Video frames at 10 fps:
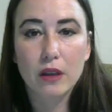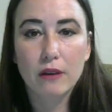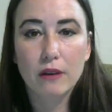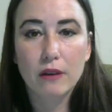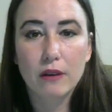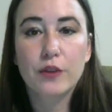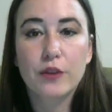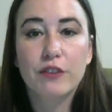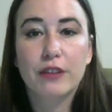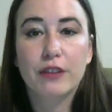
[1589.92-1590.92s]
once
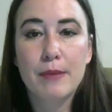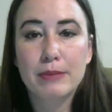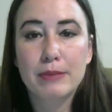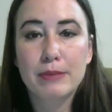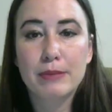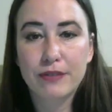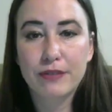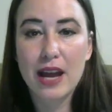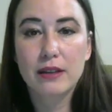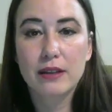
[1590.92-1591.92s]
you come up to
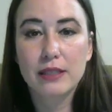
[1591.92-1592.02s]
$5,